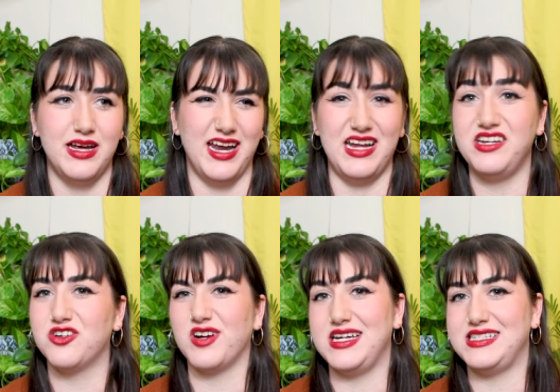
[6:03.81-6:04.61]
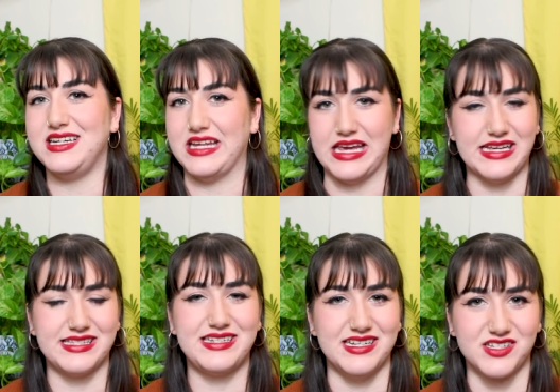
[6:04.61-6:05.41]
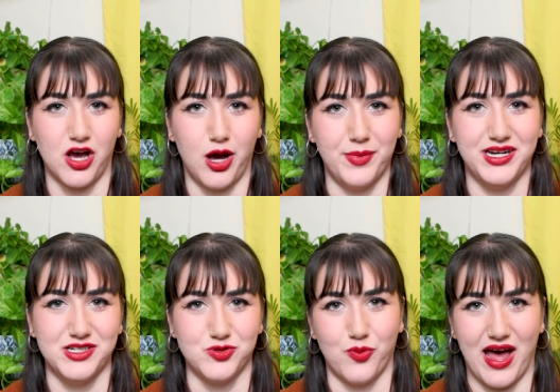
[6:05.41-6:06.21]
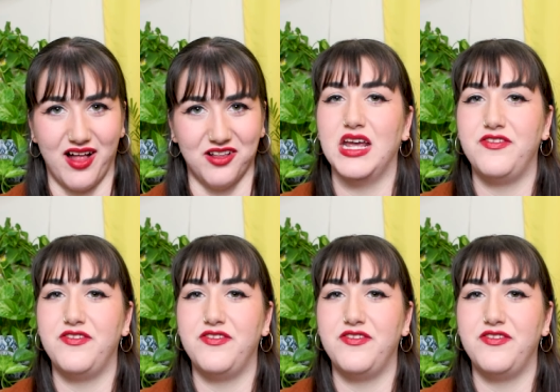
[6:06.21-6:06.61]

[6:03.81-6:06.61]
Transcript: An increase in yeast is common as well.